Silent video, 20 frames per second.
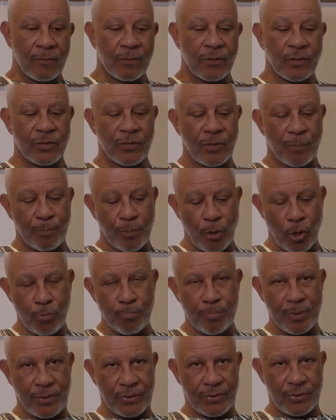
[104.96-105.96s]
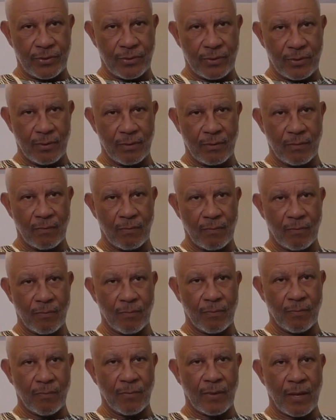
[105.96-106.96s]
Because the purpose
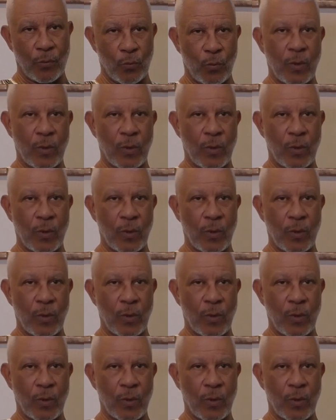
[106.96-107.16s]
that